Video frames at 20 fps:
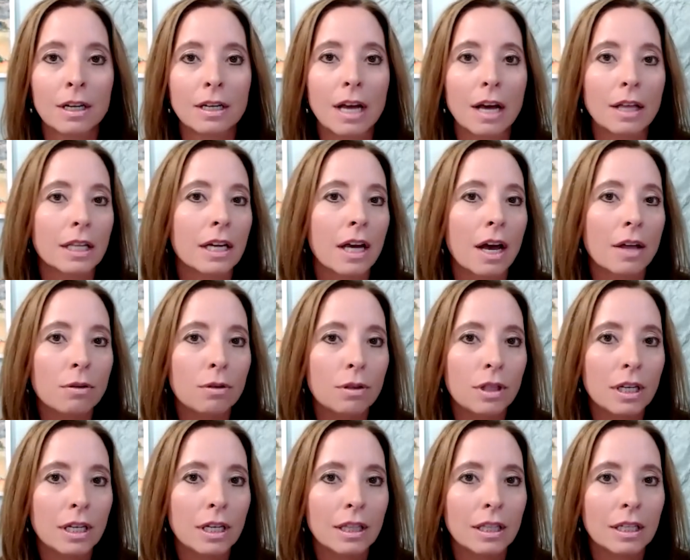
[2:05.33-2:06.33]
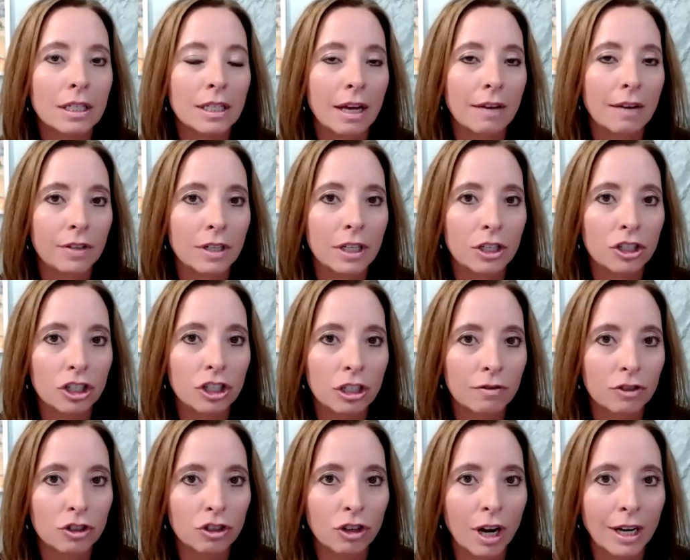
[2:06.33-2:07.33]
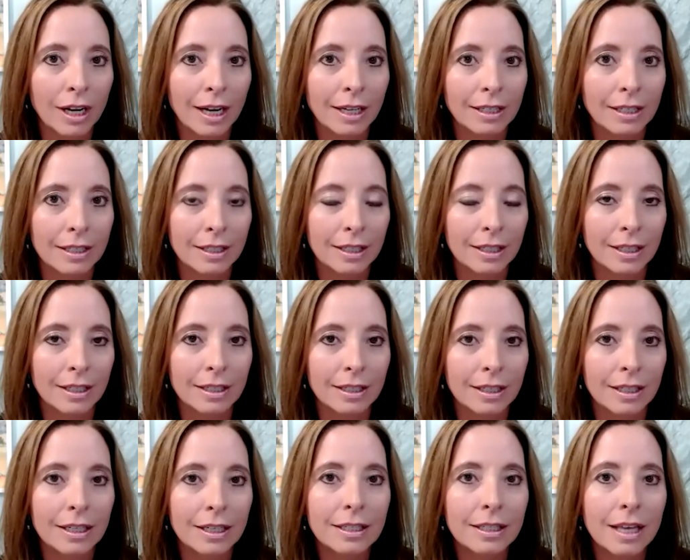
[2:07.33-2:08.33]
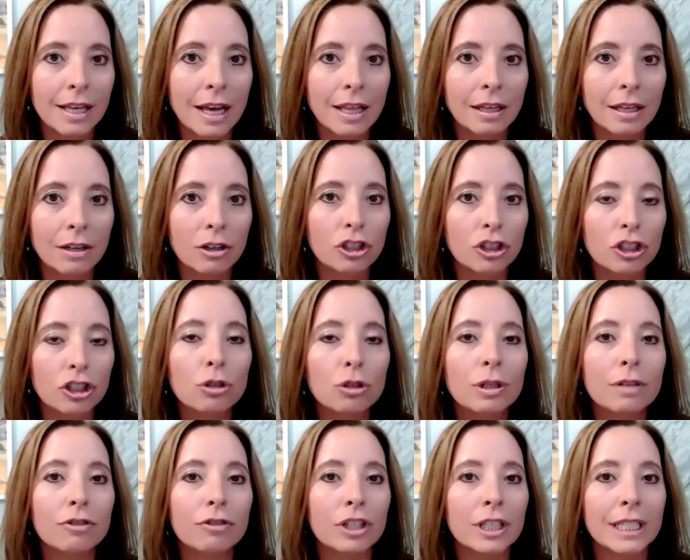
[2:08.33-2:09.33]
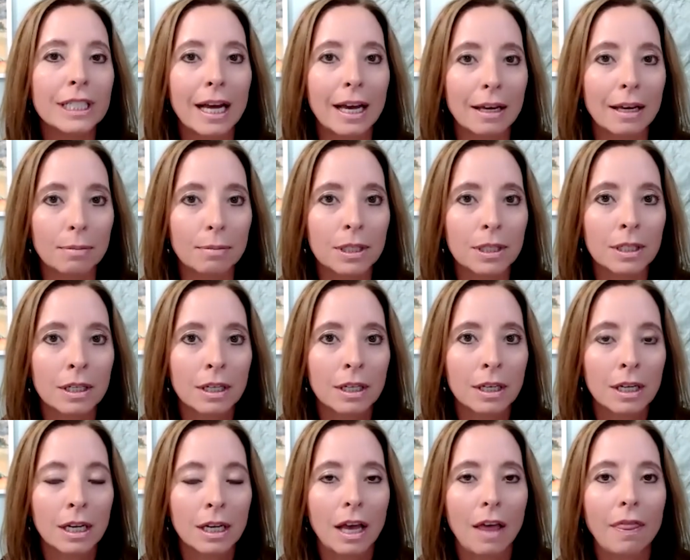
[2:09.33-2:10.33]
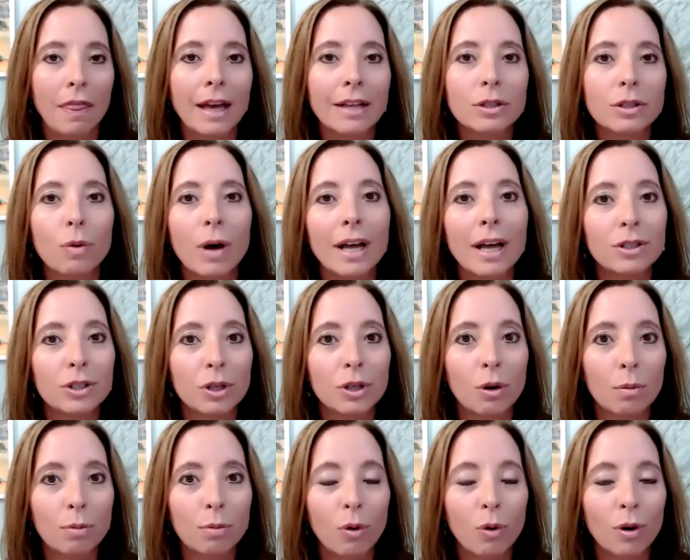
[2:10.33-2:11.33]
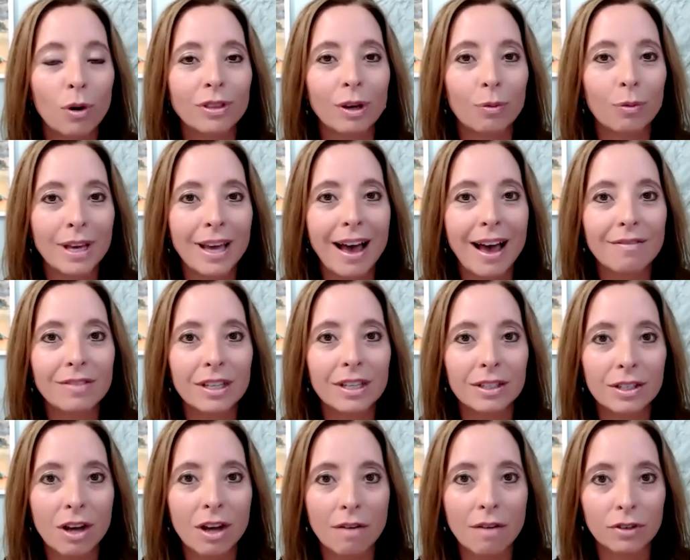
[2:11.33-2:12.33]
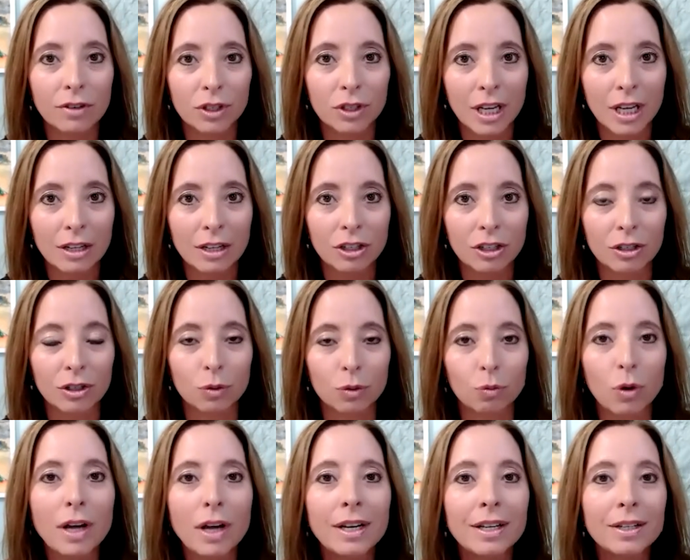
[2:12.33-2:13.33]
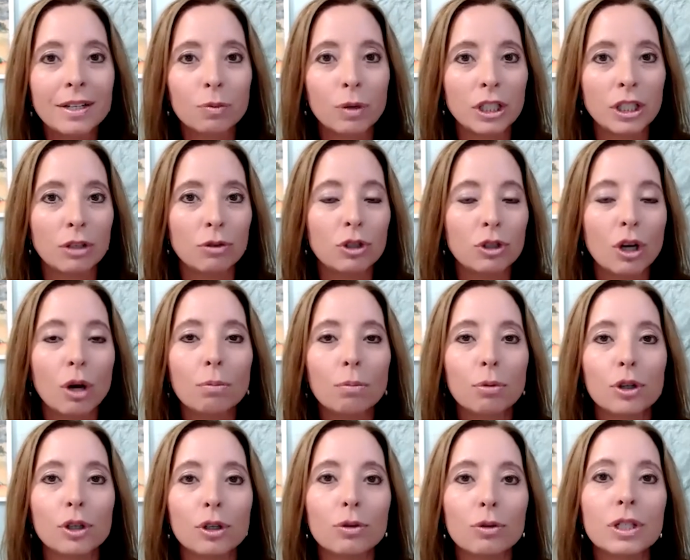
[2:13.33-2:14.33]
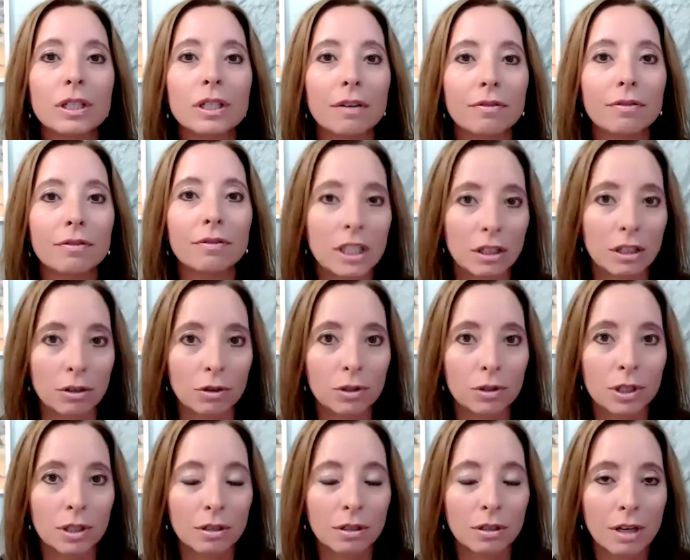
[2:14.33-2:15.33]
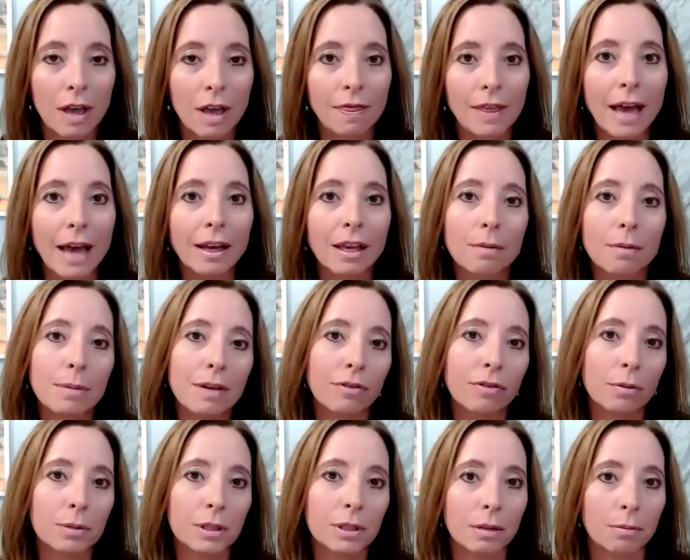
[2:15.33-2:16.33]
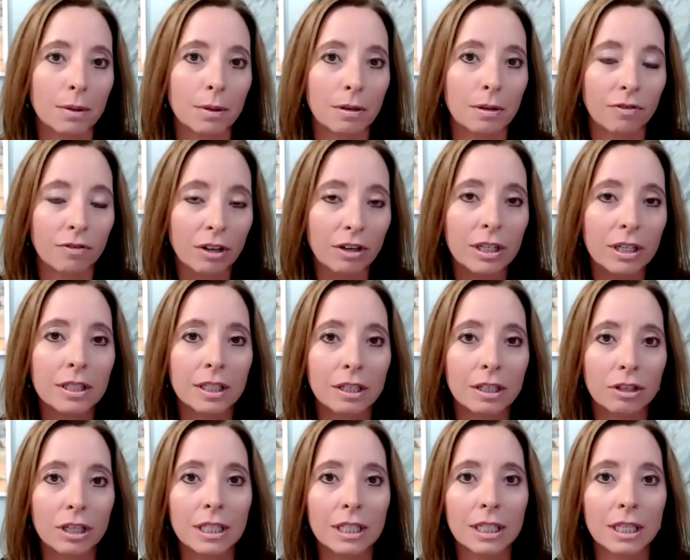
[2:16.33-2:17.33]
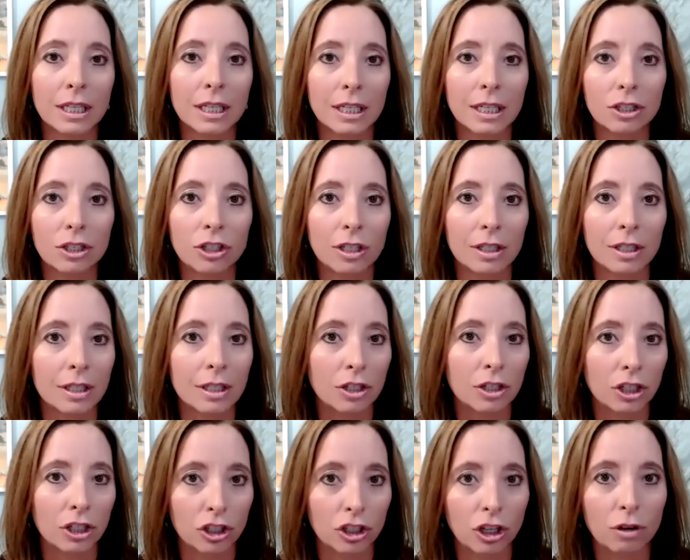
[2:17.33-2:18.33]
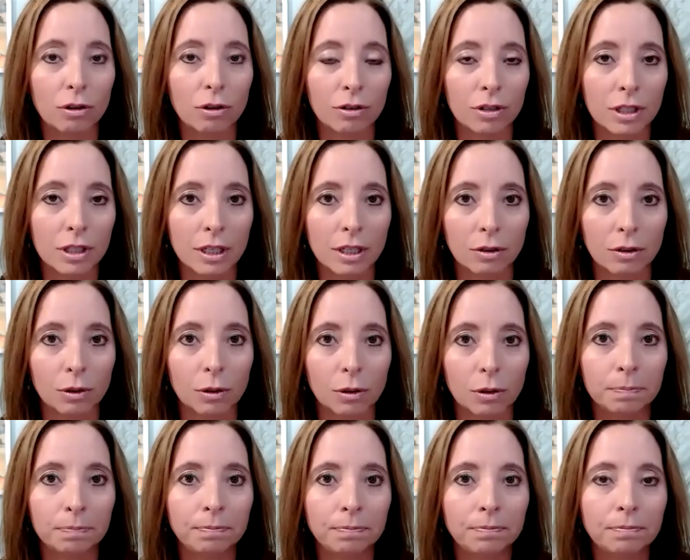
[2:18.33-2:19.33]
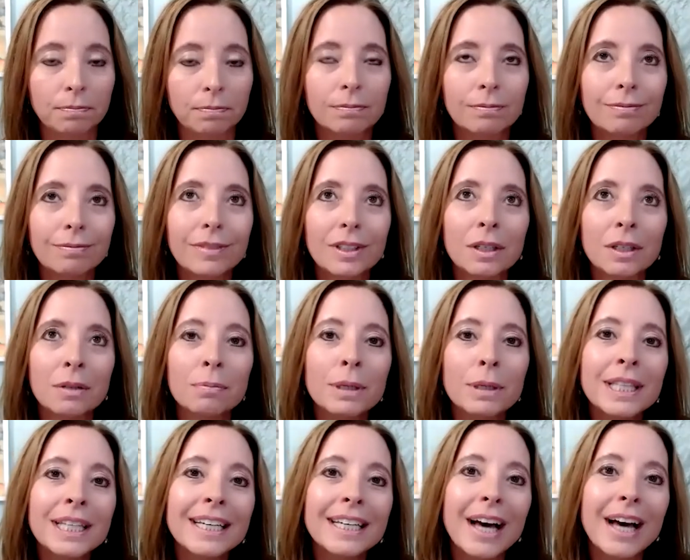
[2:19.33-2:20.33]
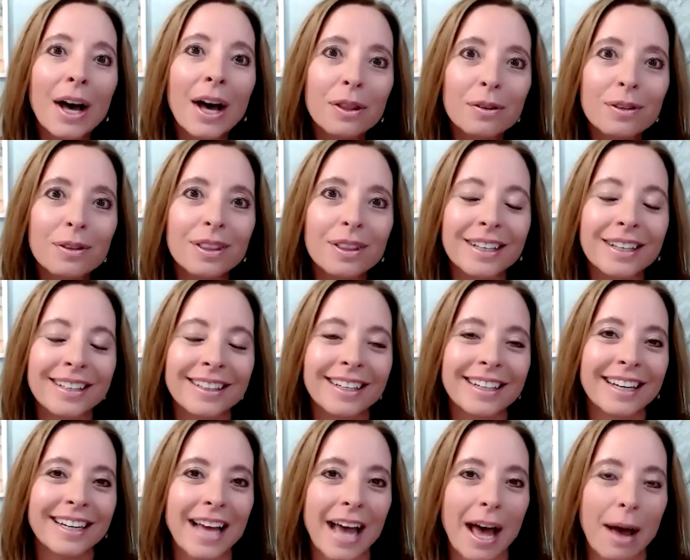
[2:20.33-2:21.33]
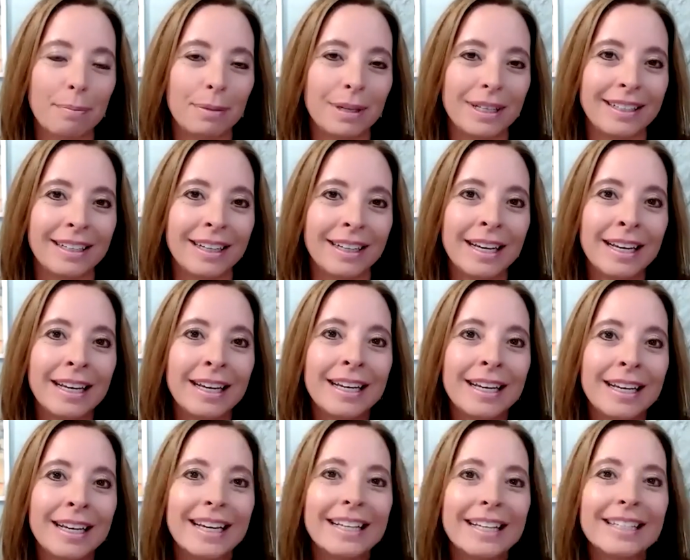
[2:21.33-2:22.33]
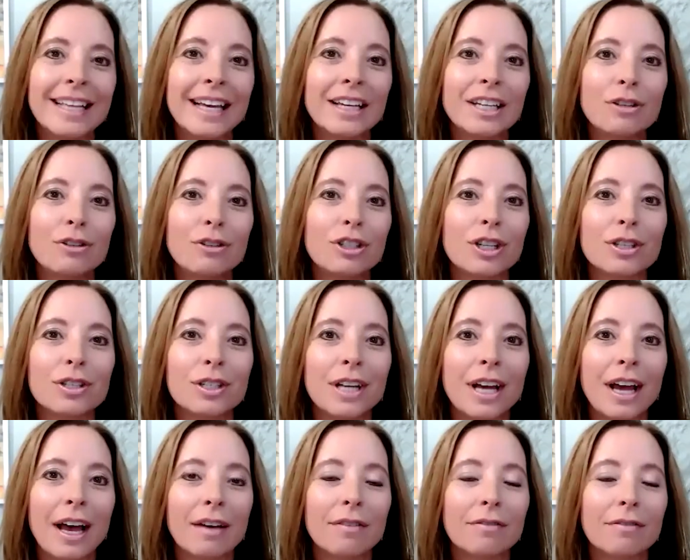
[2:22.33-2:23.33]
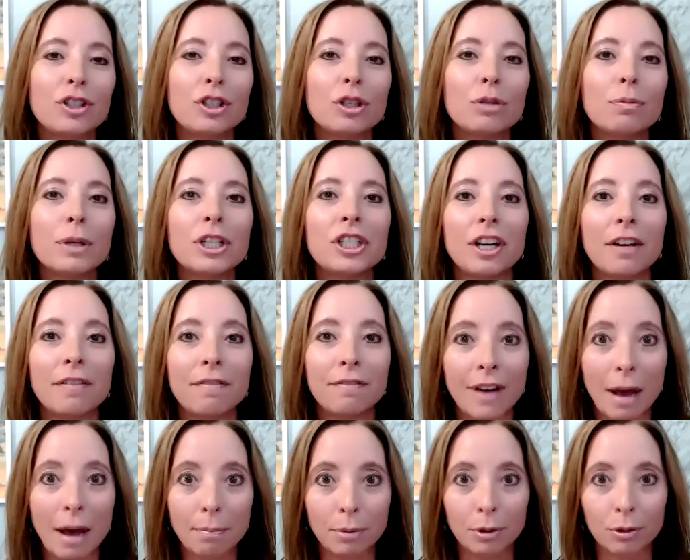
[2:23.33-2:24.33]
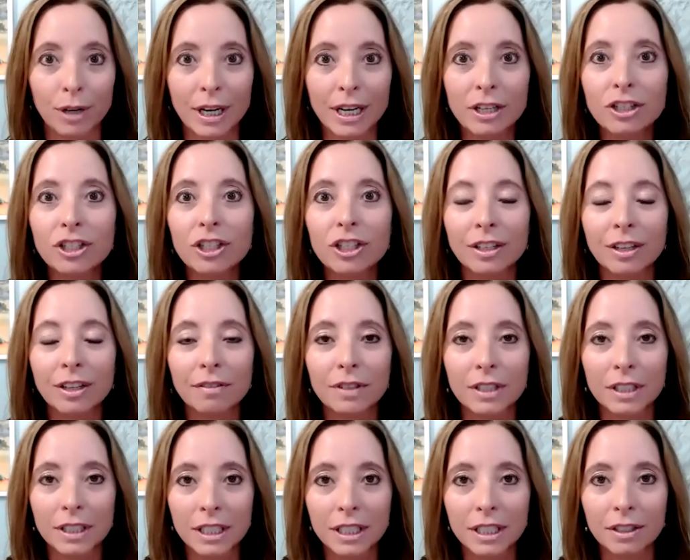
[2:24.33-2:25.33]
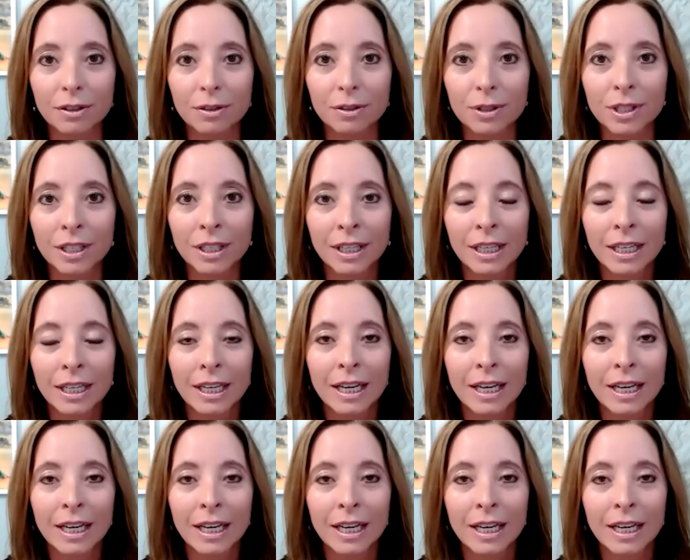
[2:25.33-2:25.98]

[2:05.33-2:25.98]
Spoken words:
Now, the other thing in the definition of dry eye disease is that there are two different types. And that's why it's so important that we have these conversations. One is when you don't produce enough tears, and that can be from some very serious conditions such as Sjogren's syndrome. But the other thing that can happen is that you just have too much evaporation of the tears.